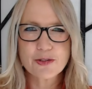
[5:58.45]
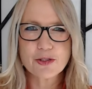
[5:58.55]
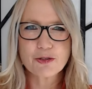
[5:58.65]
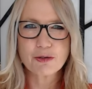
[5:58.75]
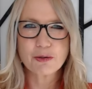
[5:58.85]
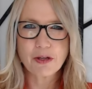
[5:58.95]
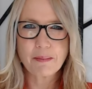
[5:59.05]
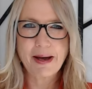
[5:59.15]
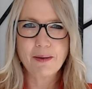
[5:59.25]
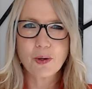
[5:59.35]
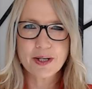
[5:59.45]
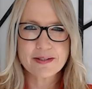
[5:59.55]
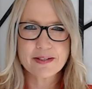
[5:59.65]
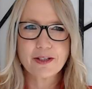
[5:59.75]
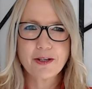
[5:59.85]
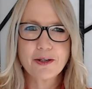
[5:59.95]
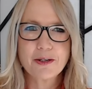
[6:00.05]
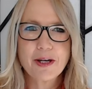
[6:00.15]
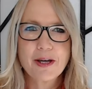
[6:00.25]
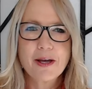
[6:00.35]
the truth about what has
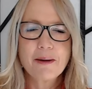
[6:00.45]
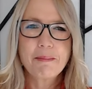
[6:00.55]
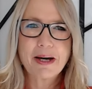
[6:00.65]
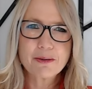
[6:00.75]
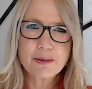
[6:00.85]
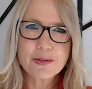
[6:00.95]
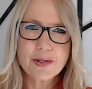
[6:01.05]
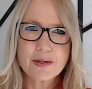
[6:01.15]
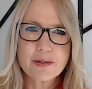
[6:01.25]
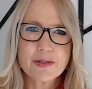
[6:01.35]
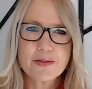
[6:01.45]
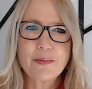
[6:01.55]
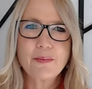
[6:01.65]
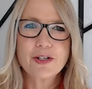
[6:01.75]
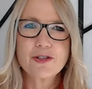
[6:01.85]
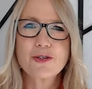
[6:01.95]
occurred, but also someone